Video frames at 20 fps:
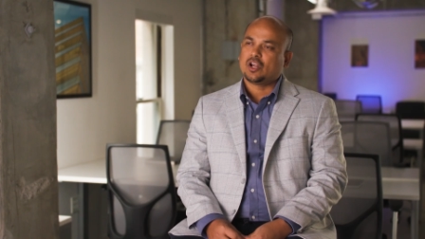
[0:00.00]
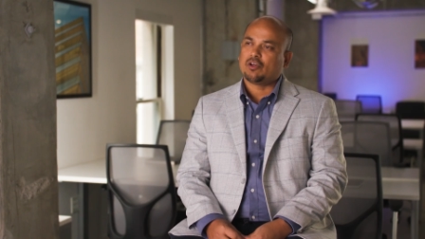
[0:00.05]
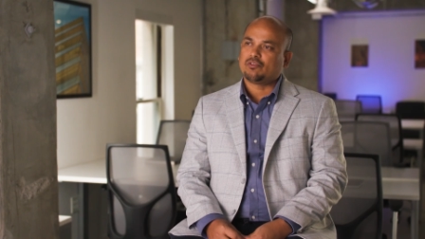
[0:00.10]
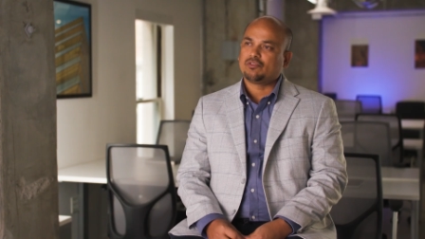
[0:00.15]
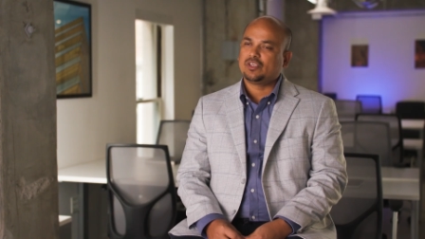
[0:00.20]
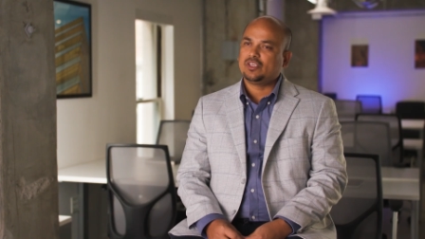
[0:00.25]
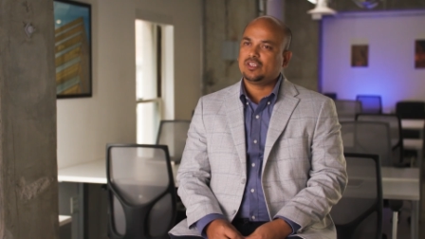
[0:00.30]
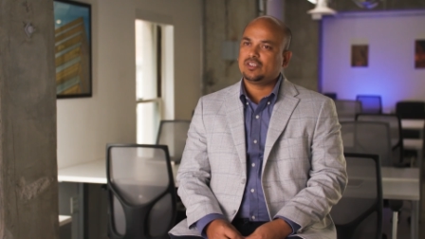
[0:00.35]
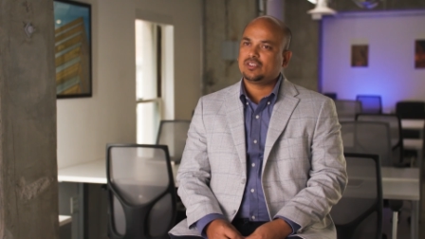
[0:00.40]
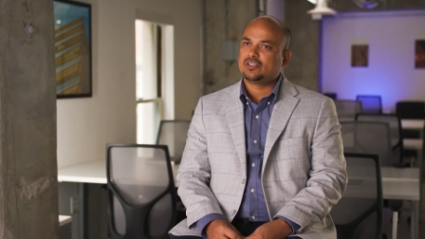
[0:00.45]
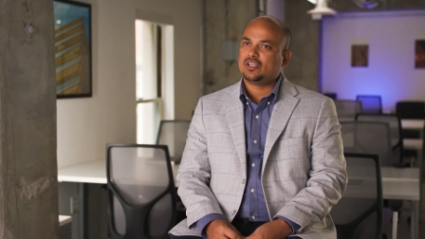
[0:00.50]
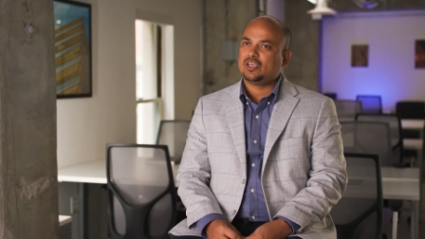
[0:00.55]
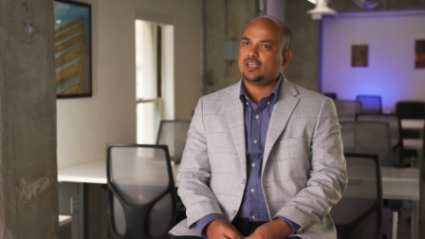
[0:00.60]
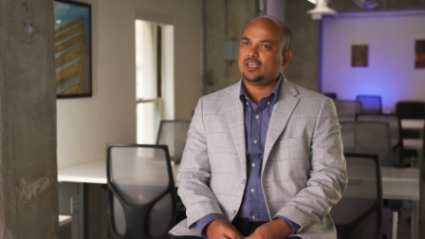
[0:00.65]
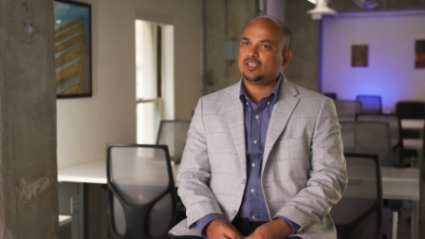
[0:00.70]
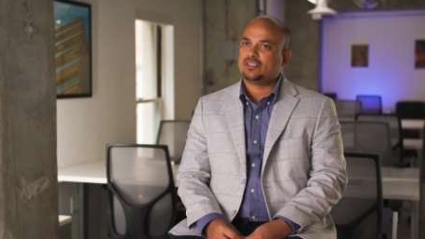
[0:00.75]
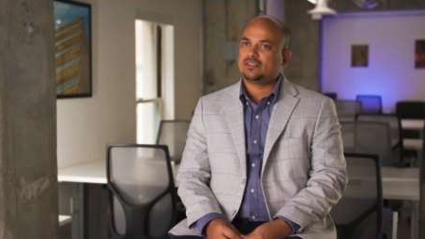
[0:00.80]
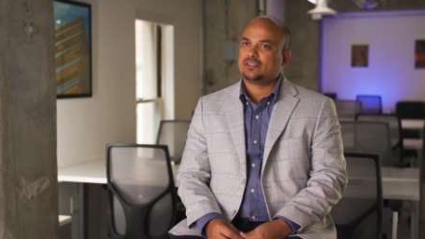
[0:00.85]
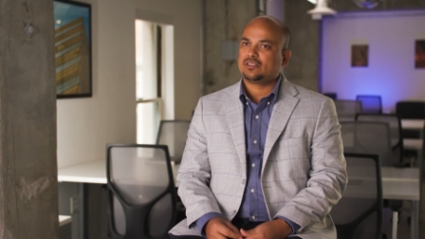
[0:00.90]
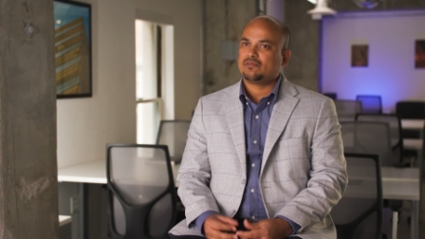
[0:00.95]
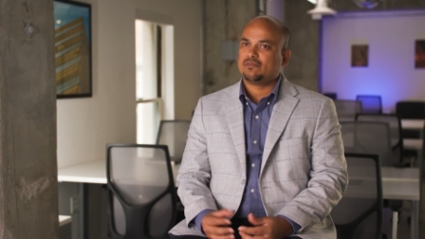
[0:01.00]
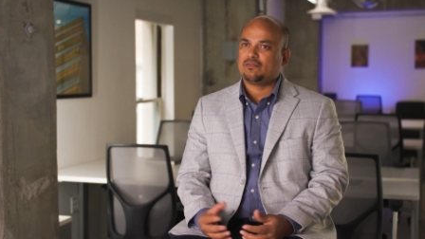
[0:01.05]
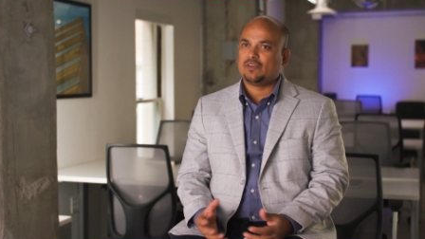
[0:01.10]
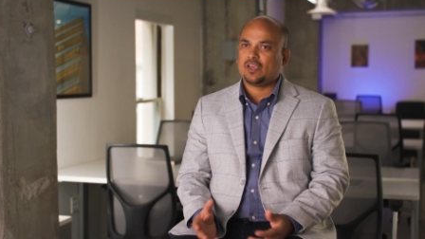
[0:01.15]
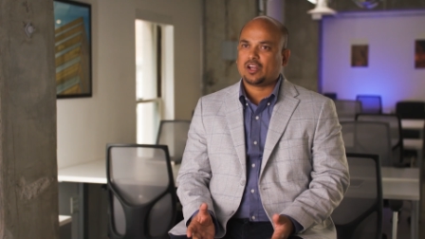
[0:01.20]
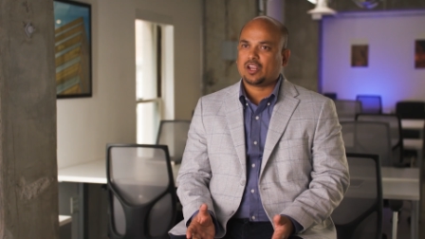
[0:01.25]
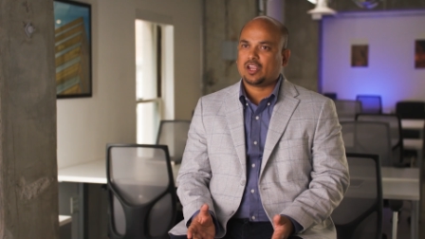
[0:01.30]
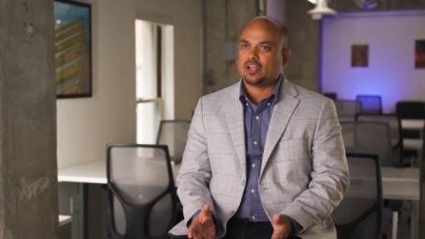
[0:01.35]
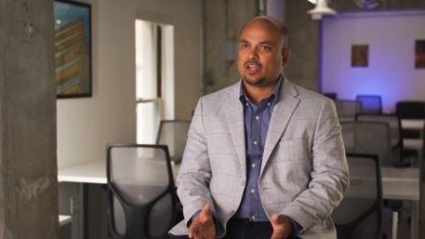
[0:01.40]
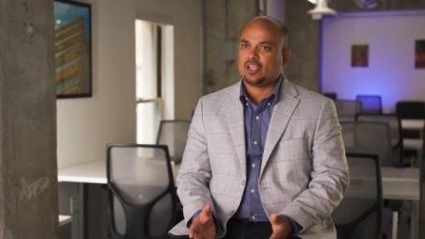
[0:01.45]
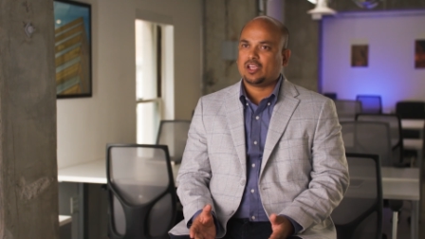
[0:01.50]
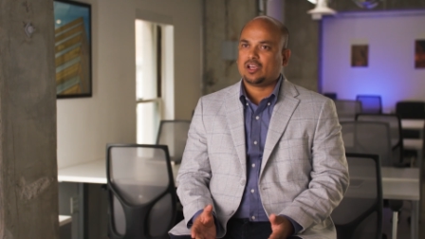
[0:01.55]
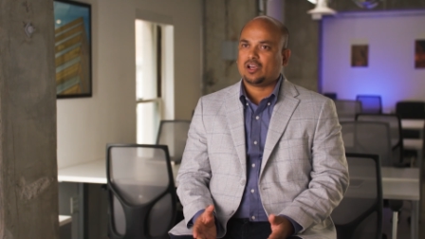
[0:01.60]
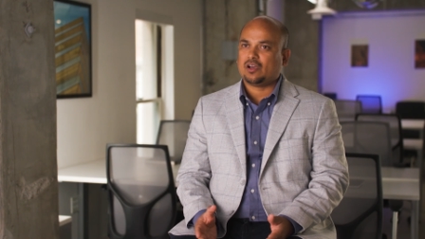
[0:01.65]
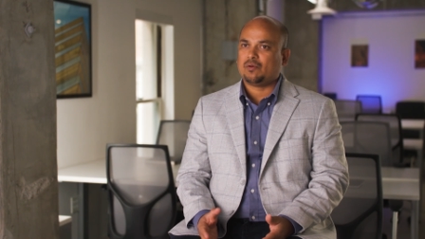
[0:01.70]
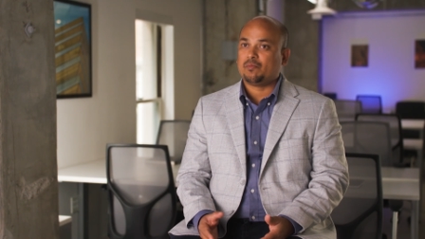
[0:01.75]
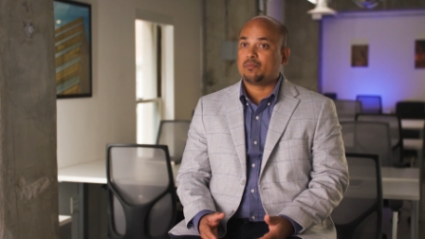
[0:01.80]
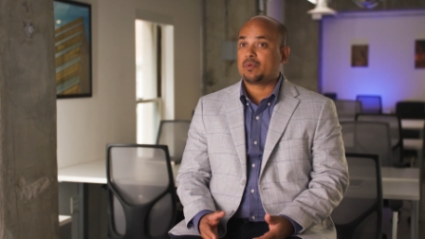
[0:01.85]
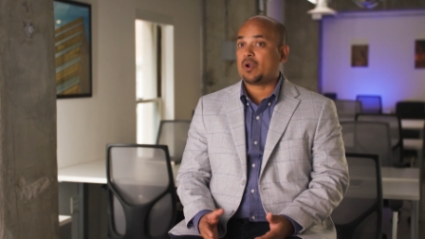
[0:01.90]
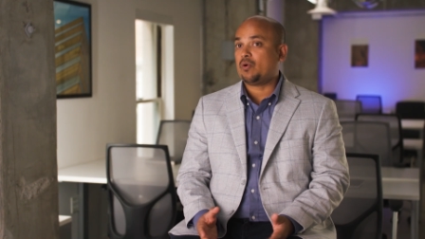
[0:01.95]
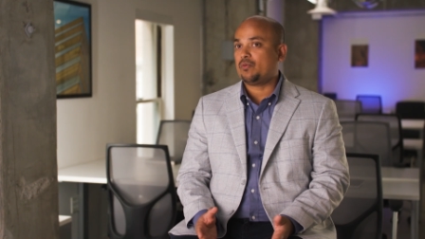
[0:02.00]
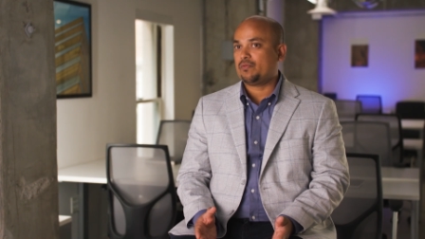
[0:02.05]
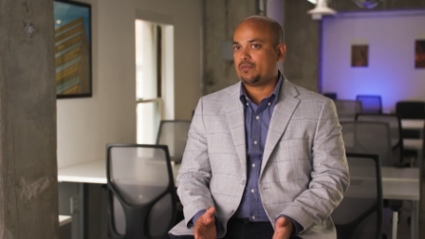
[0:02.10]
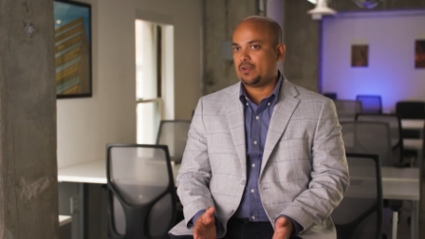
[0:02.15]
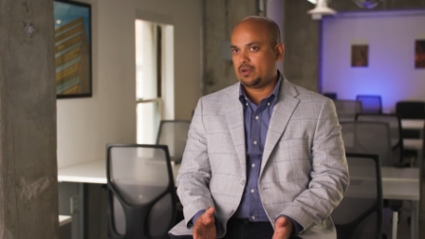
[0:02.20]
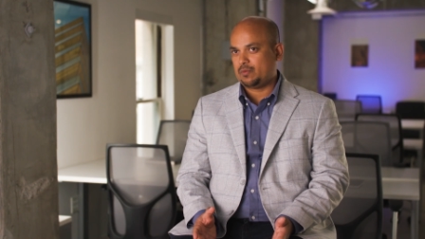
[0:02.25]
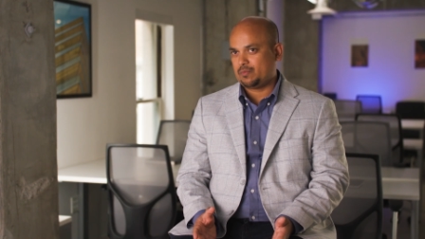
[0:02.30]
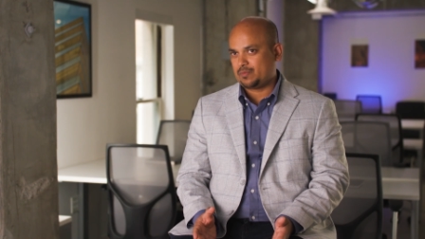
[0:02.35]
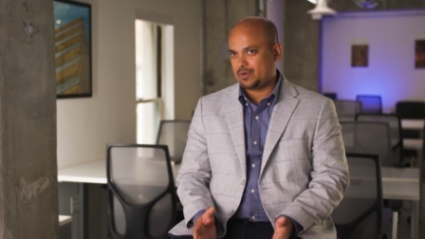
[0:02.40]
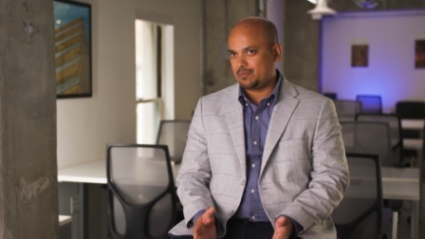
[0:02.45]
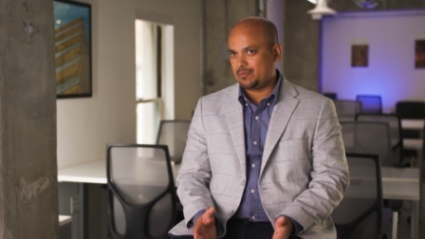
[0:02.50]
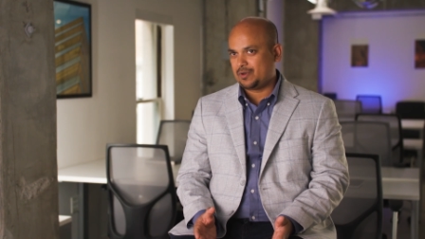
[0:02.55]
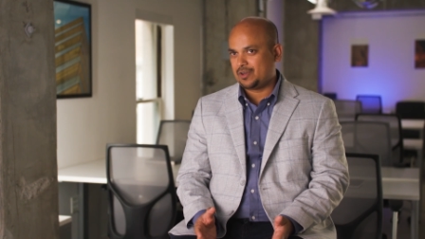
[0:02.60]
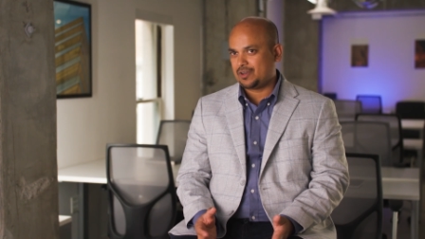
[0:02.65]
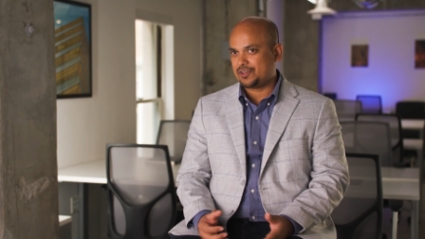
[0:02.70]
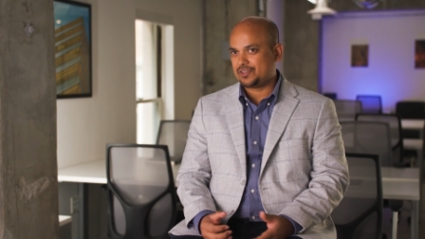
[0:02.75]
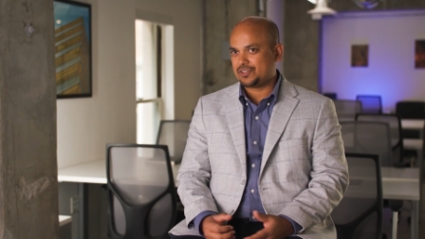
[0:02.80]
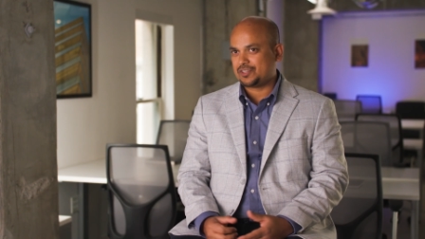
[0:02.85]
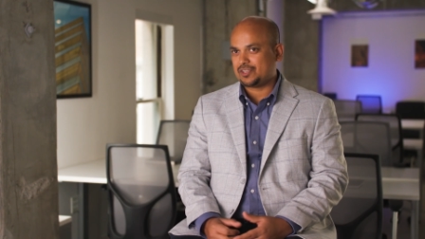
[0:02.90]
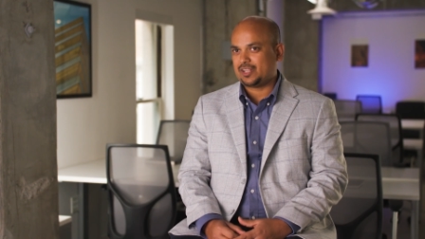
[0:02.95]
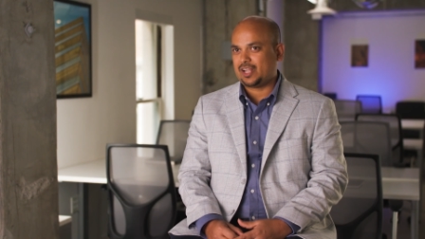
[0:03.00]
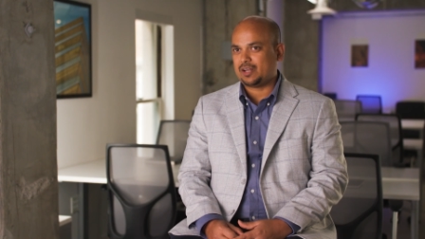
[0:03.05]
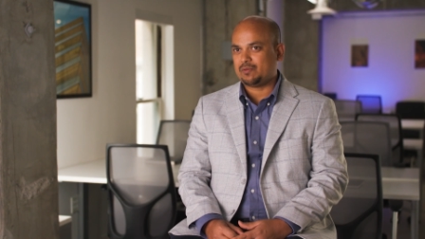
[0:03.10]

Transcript: Now these days we are getting a brownfield implementation.